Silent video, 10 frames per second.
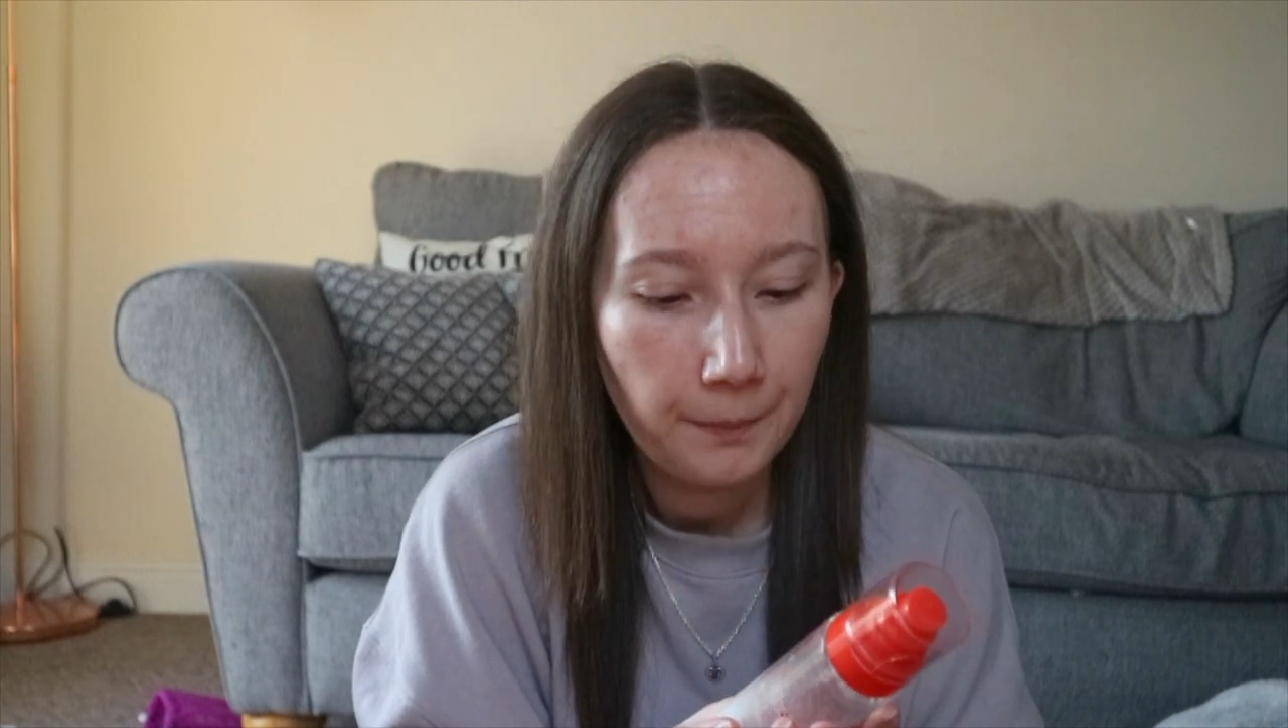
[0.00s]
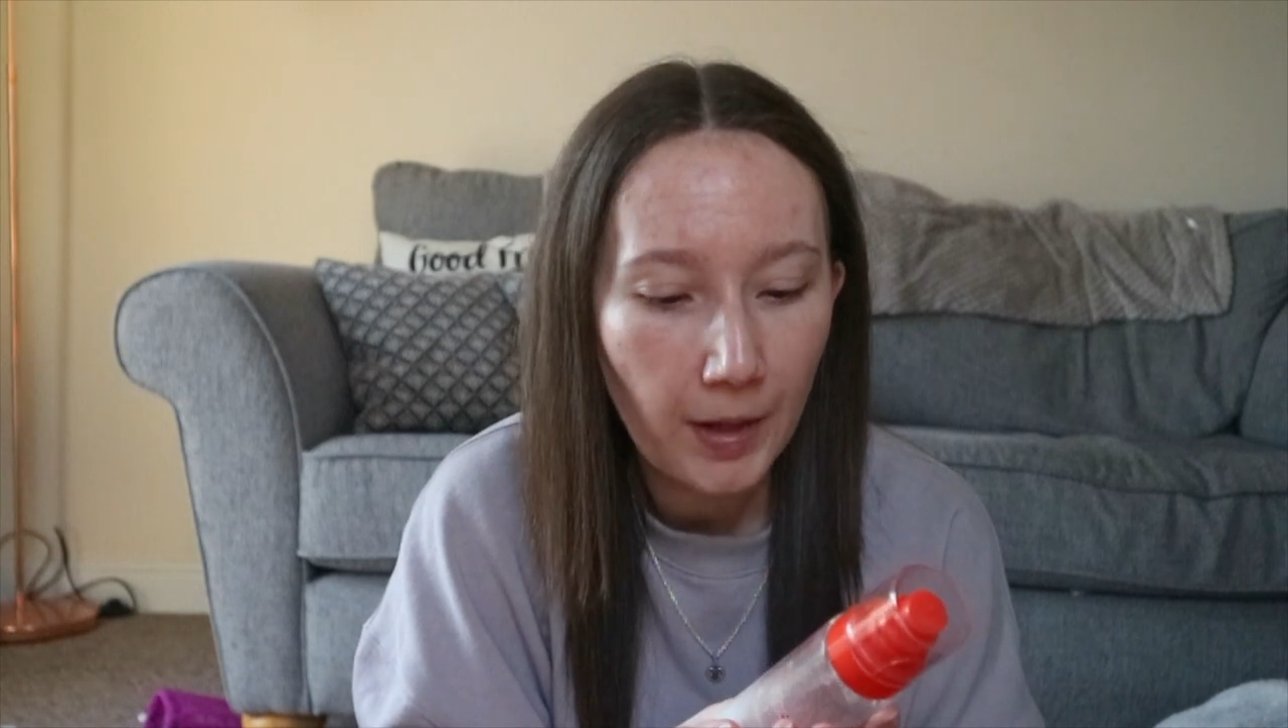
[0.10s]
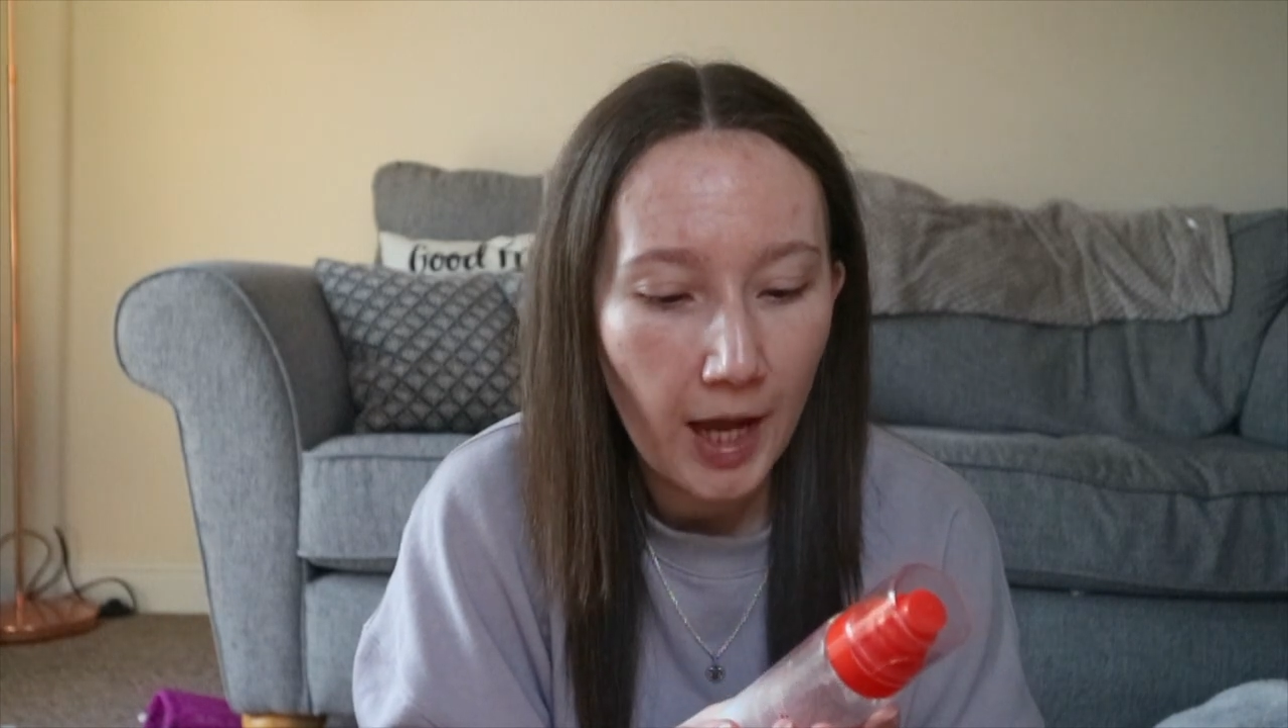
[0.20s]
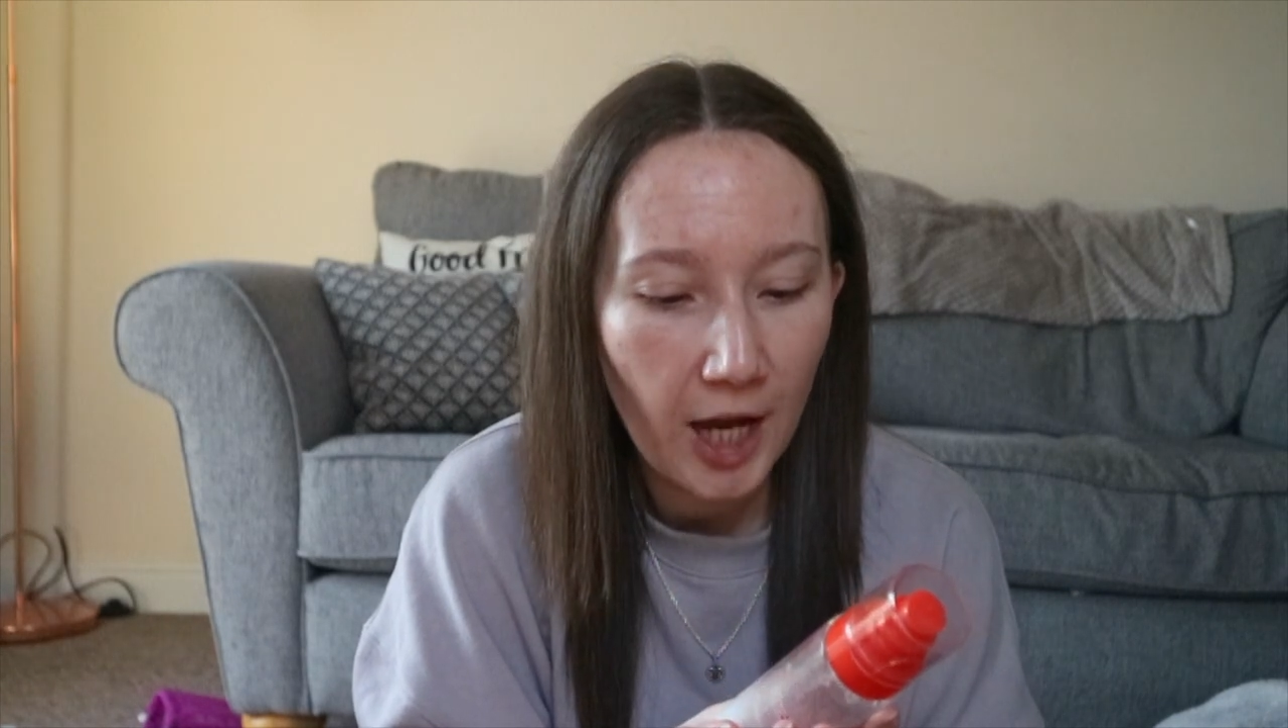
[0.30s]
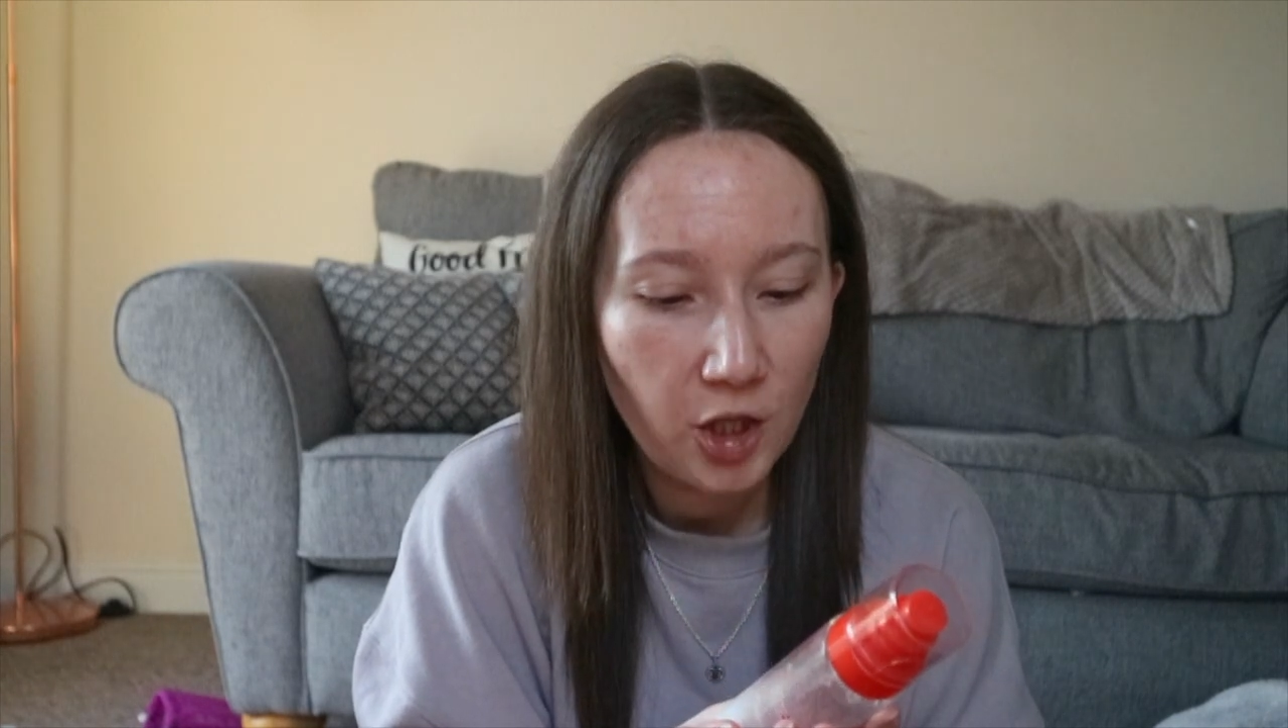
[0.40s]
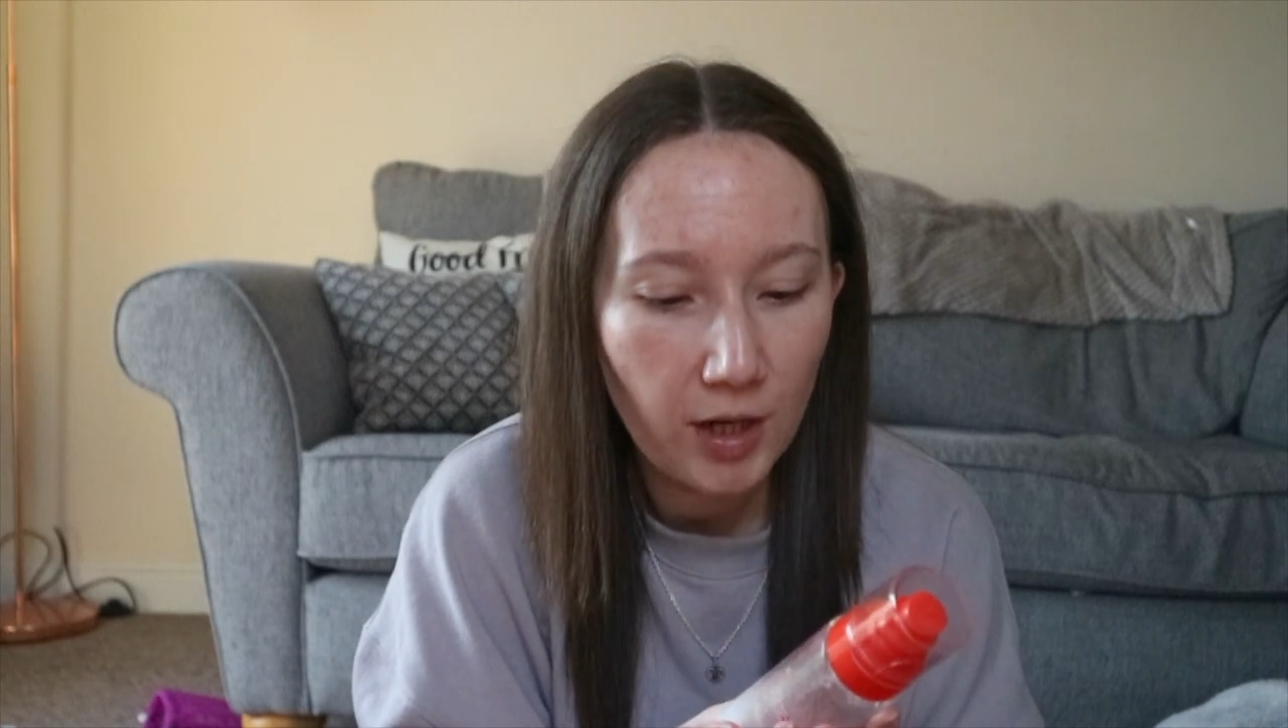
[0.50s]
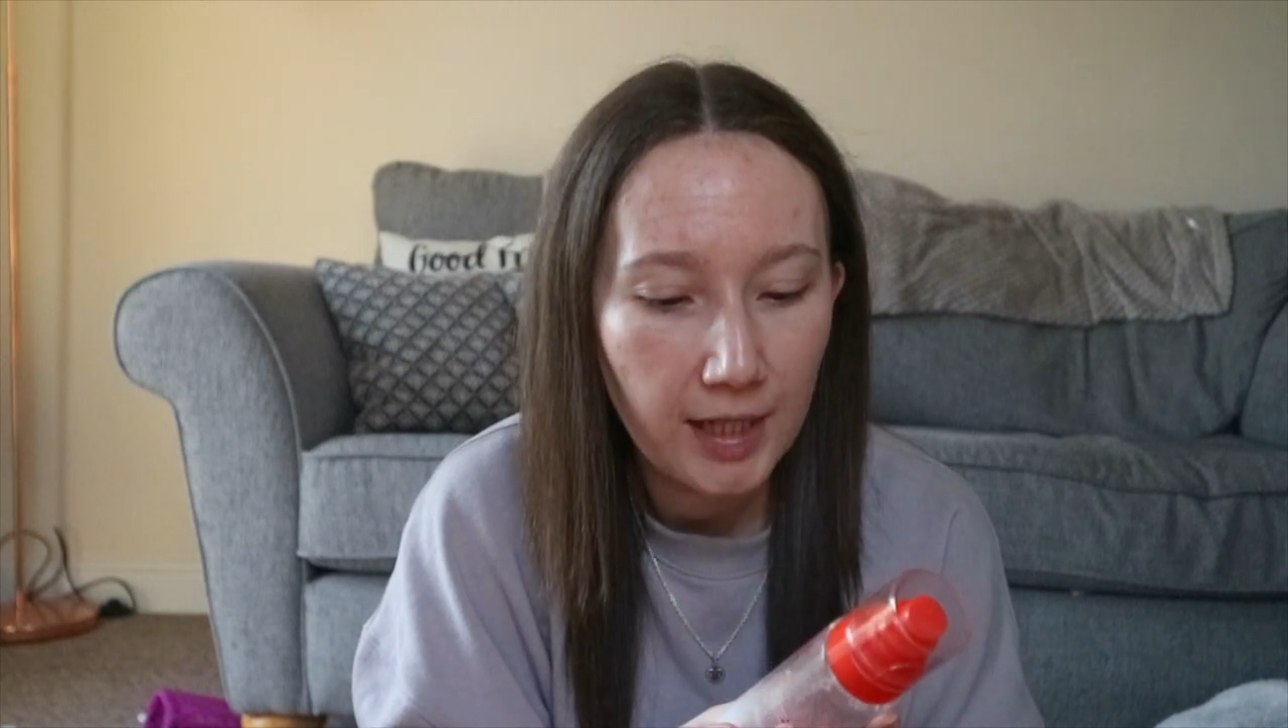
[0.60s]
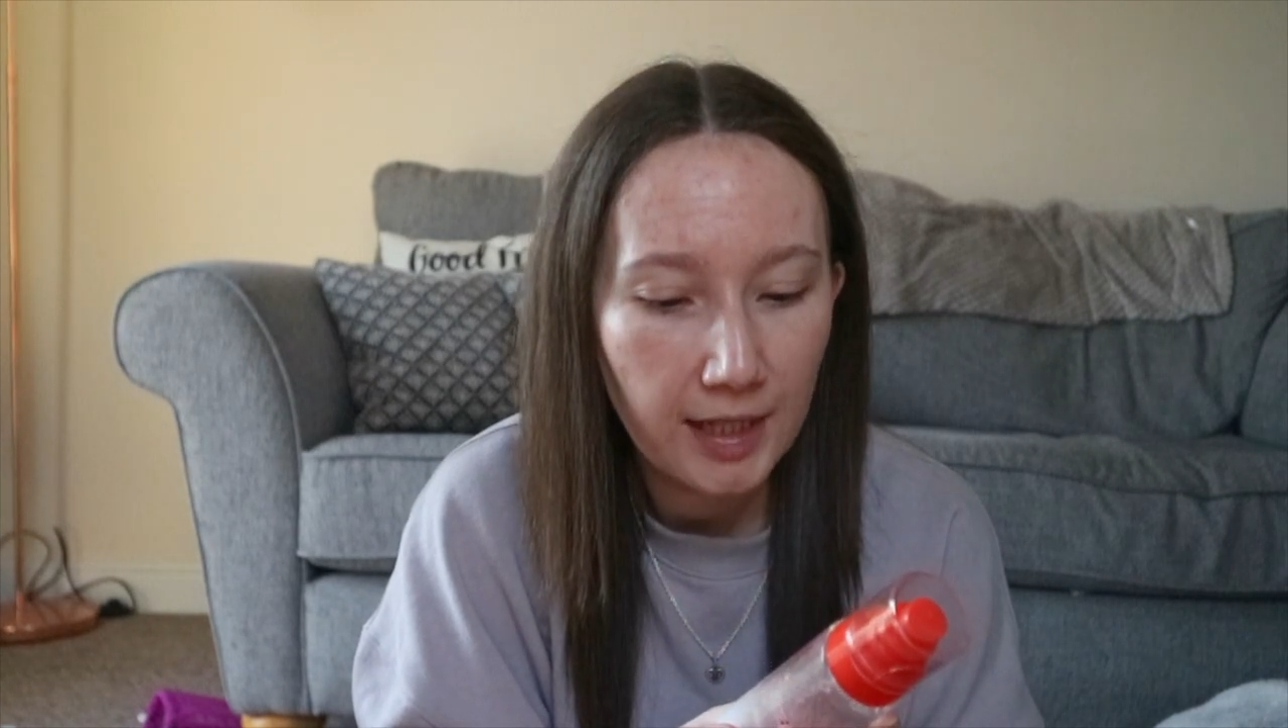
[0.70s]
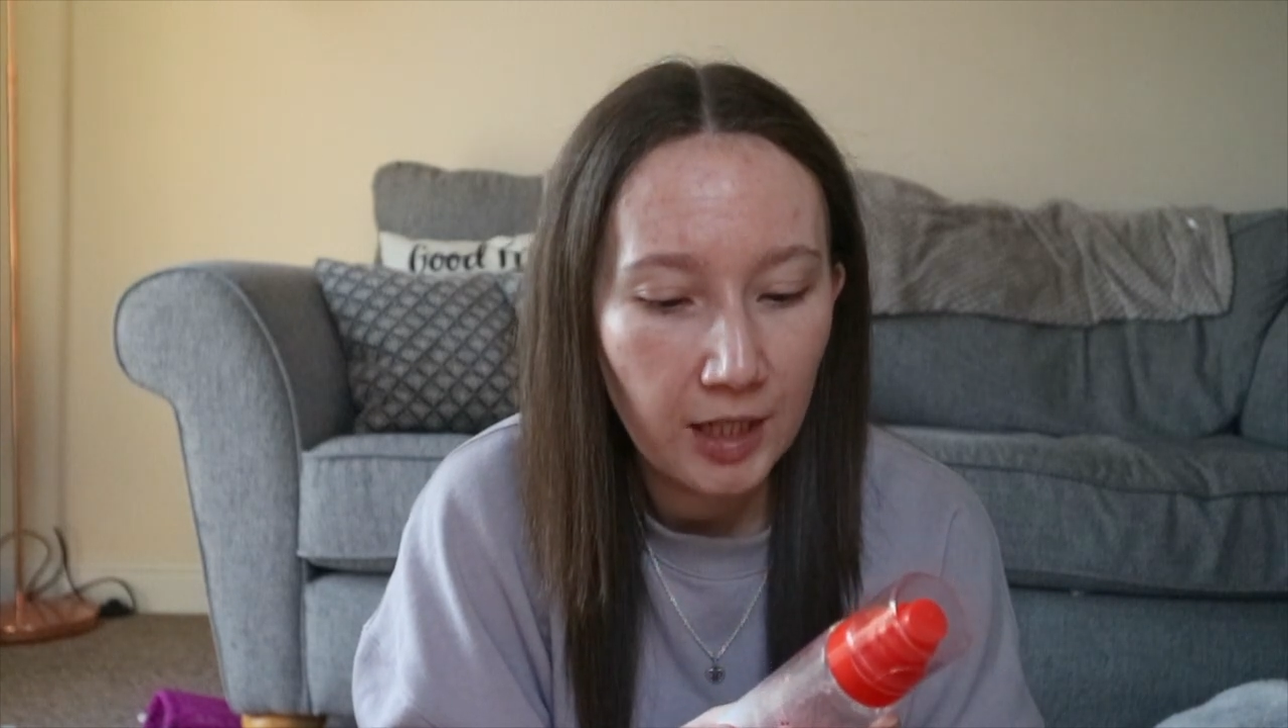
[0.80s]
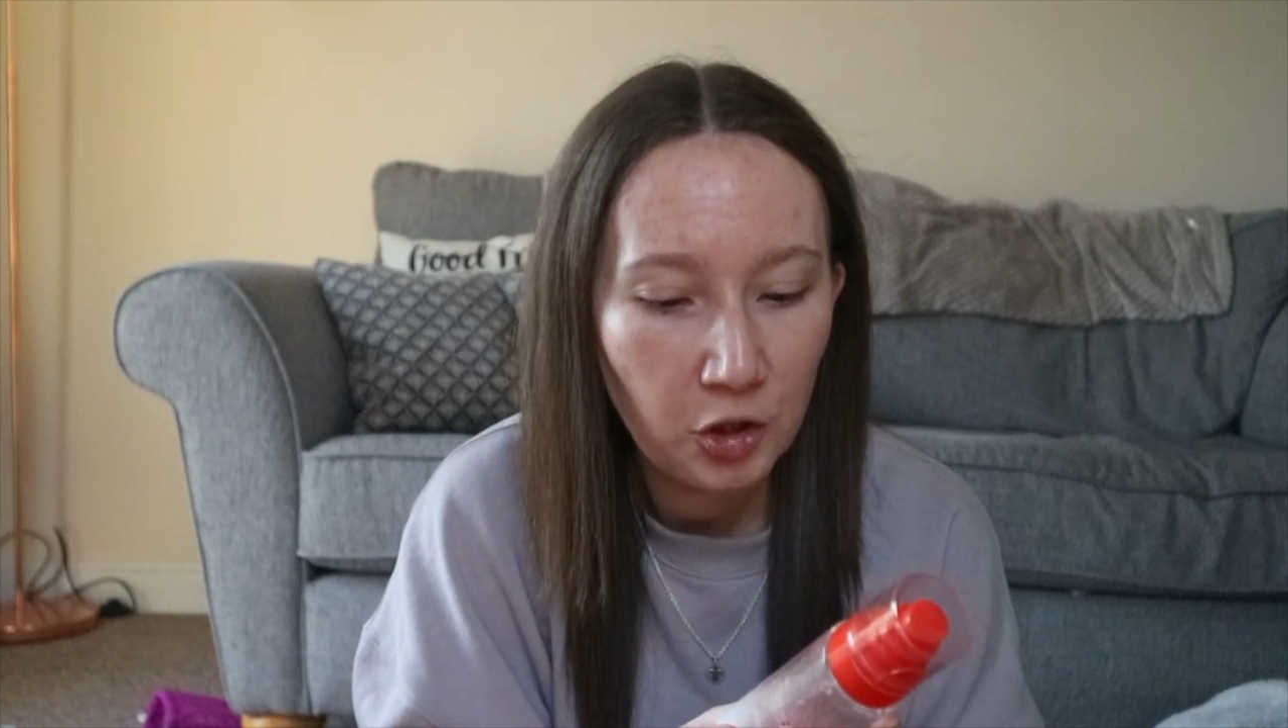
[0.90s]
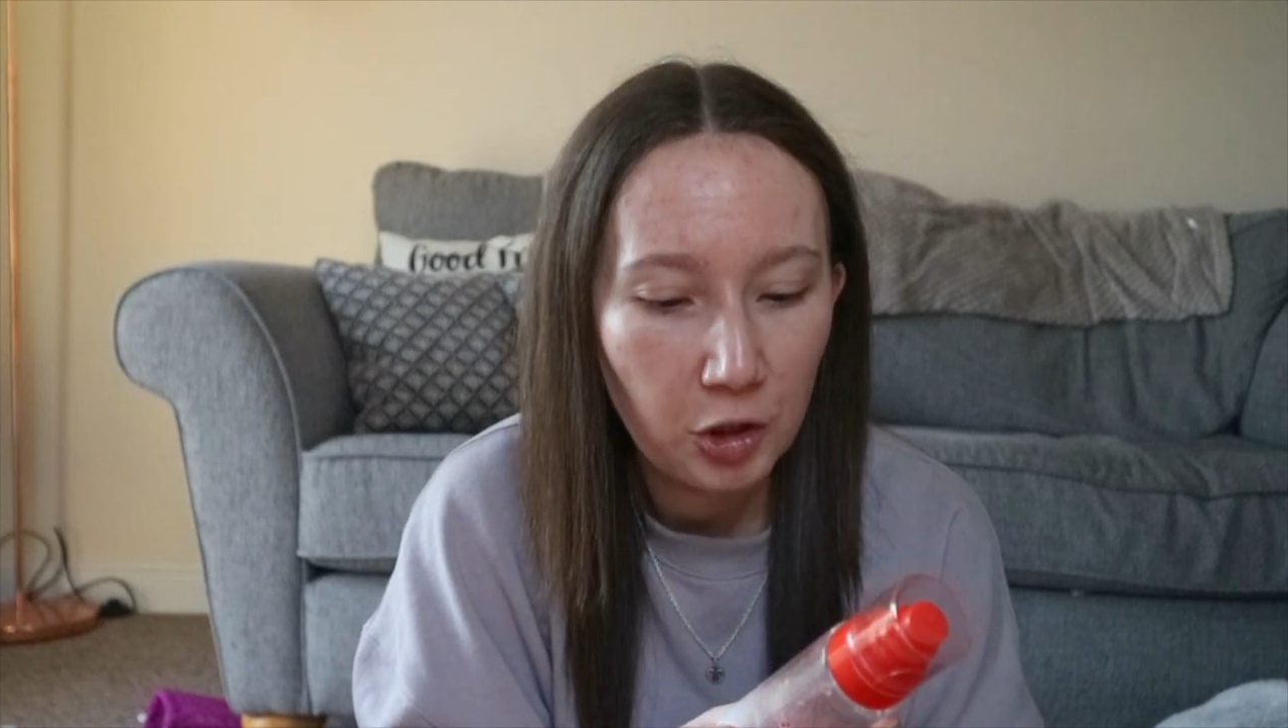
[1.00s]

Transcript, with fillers: hydrating